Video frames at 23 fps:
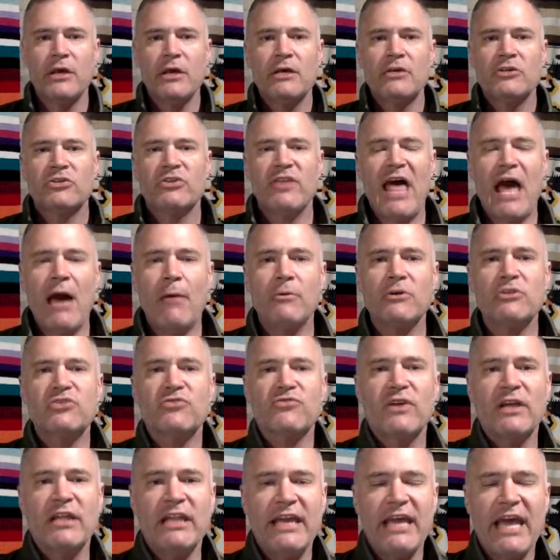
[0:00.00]
So that was
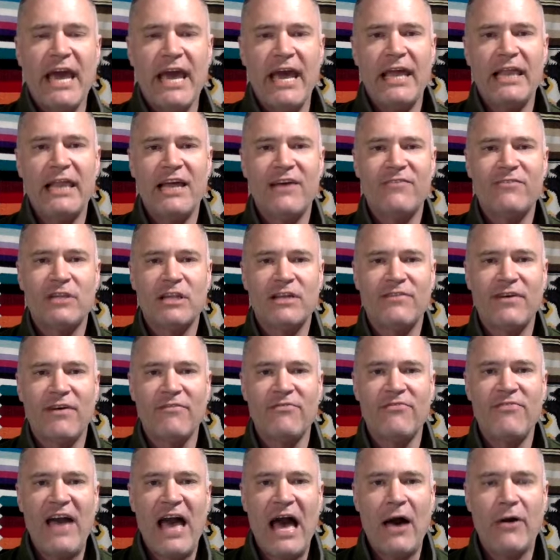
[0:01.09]
really a level of
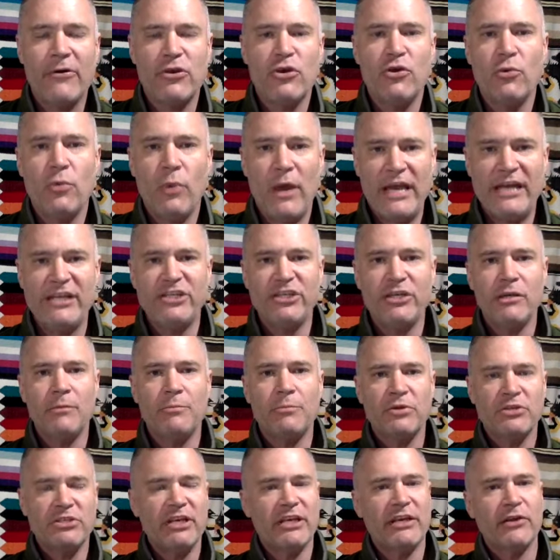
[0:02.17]
evaluation,
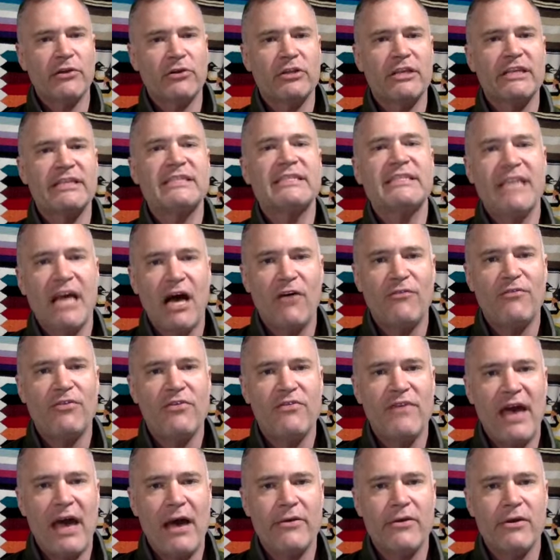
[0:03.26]
particularly
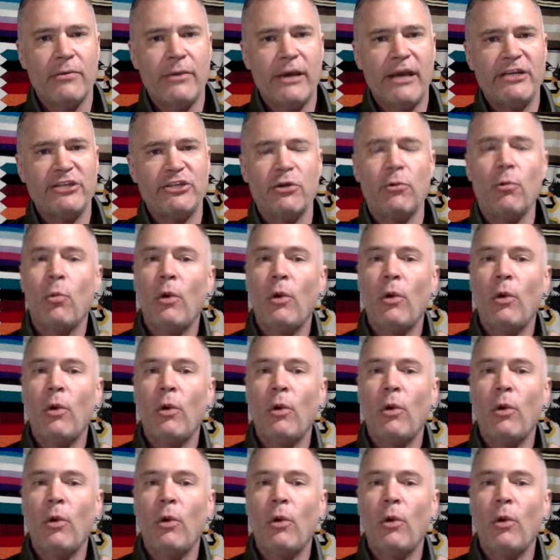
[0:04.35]
self-evaluation.